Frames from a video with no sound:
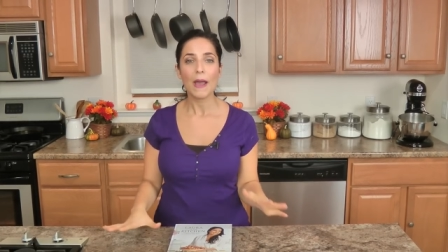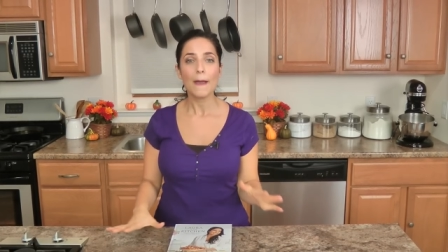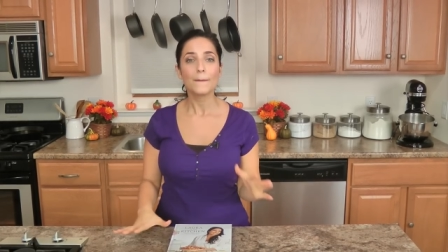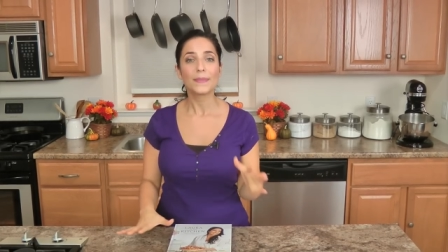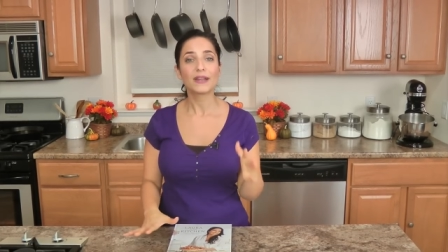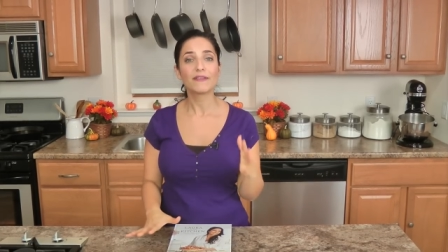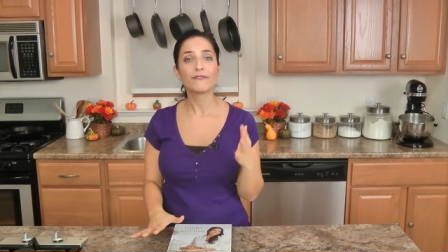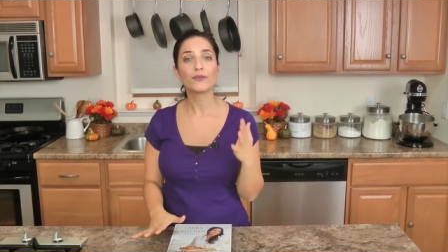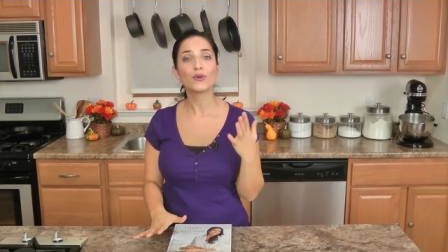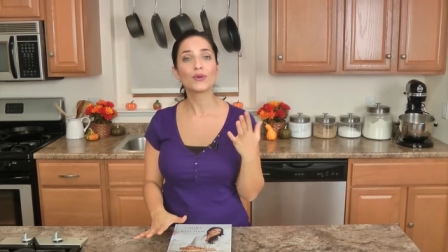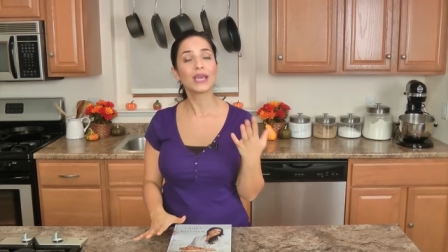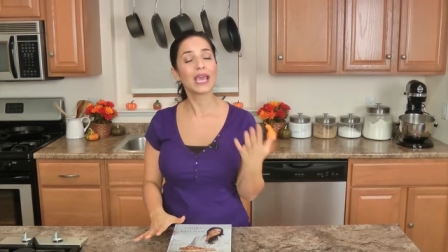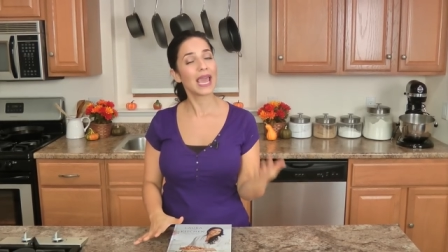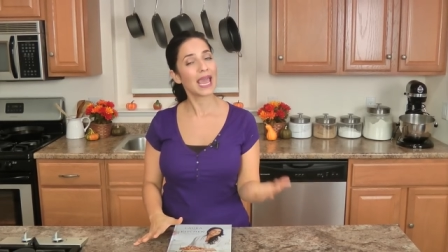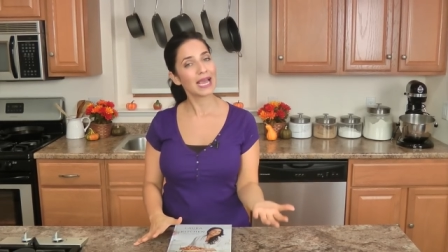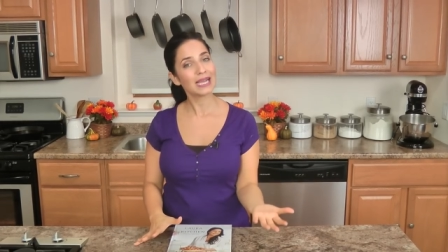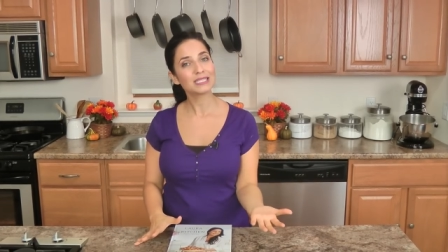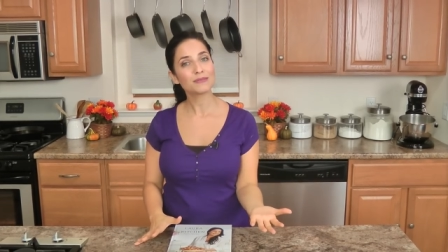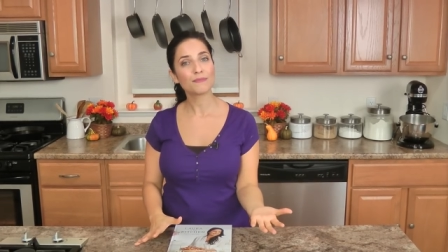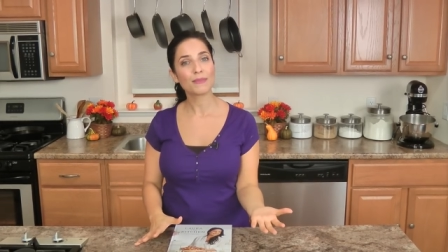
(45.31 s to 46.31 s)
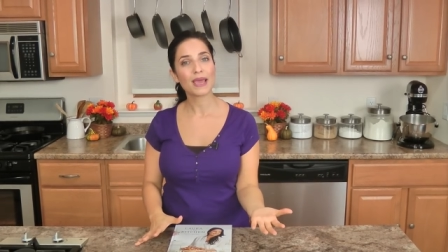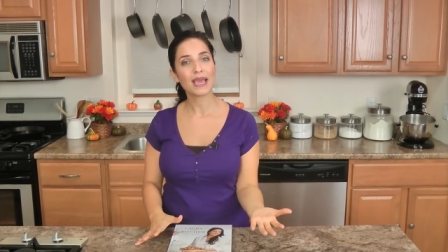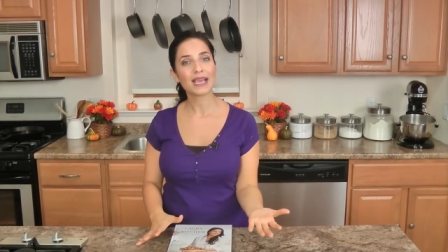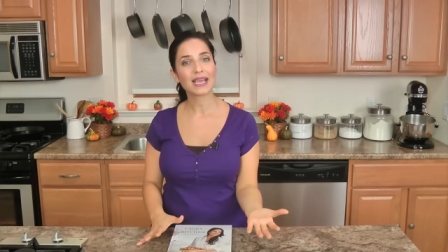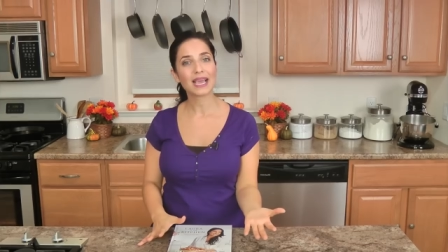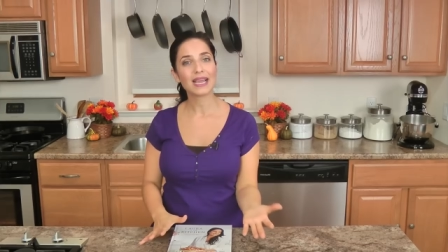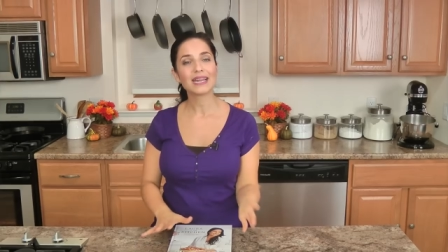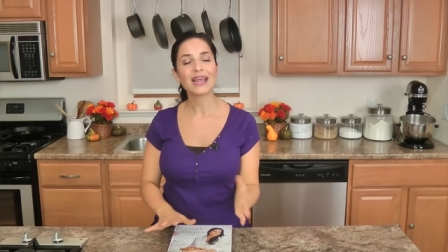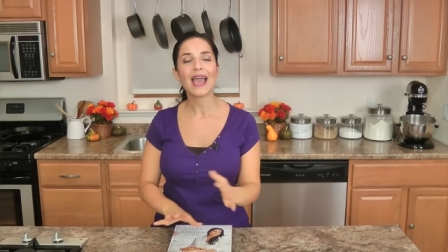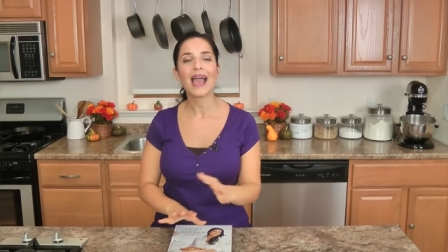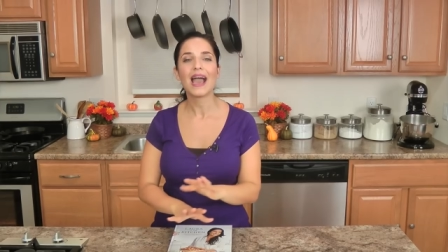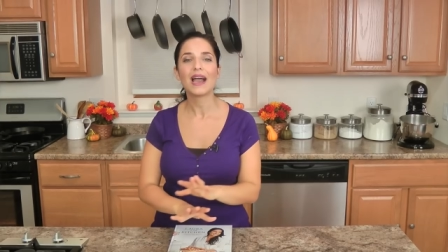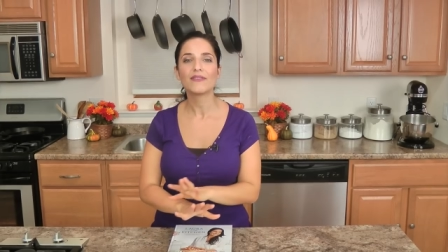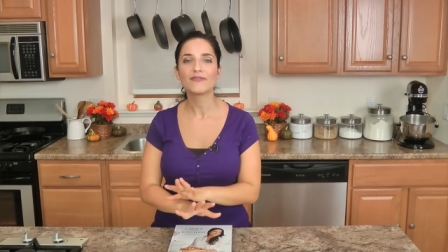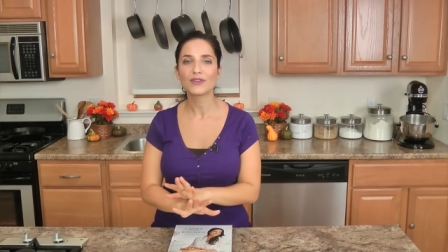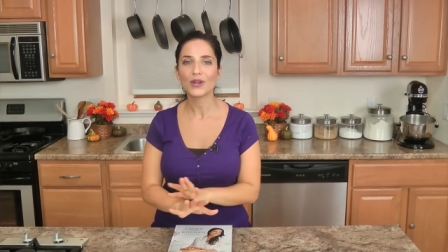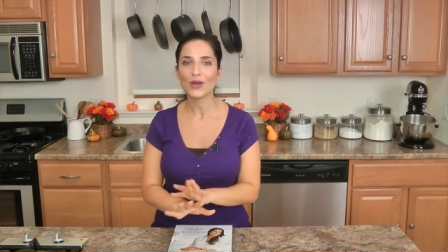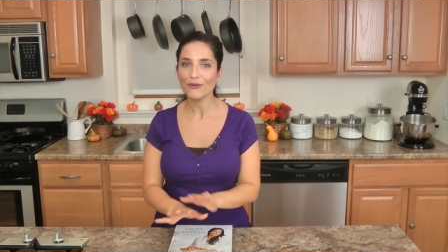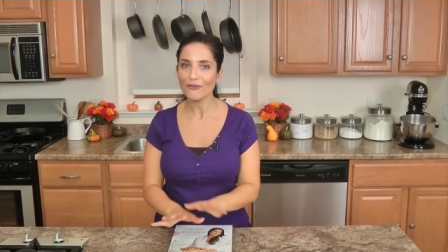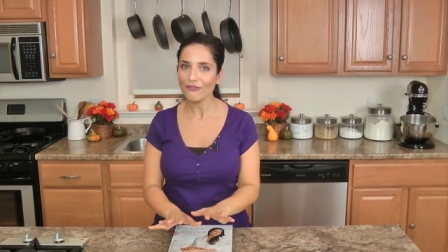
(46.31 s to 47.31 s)
But if you can't make it, have
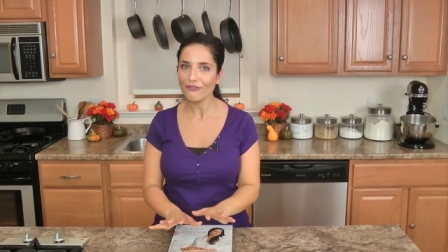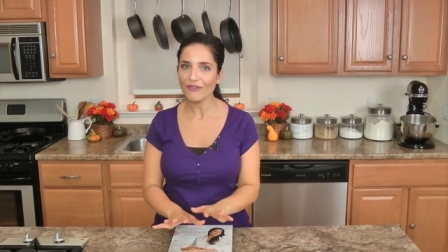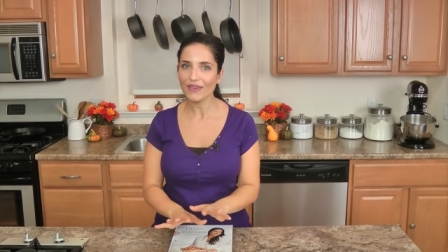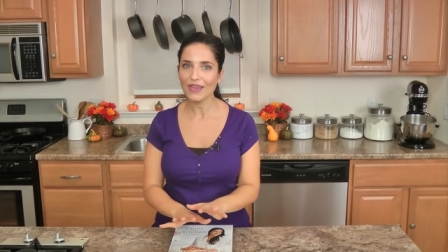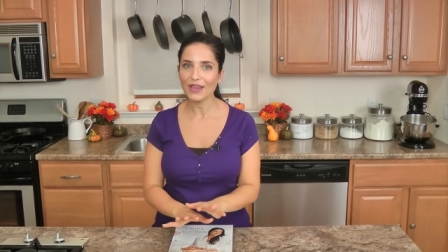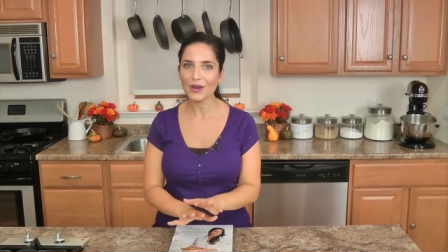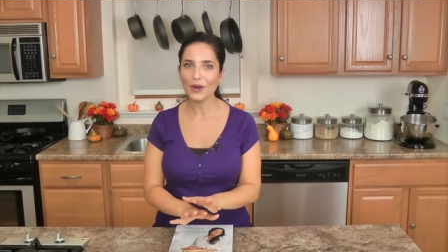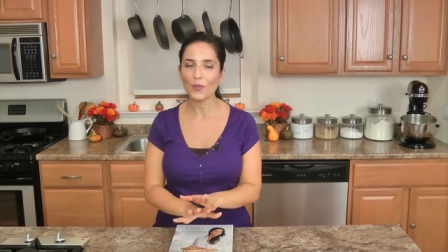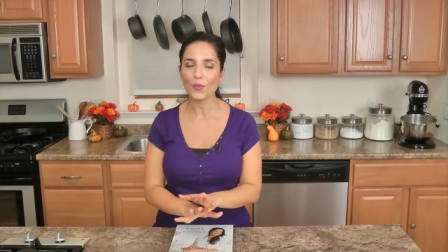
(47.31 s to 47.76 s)
no fear.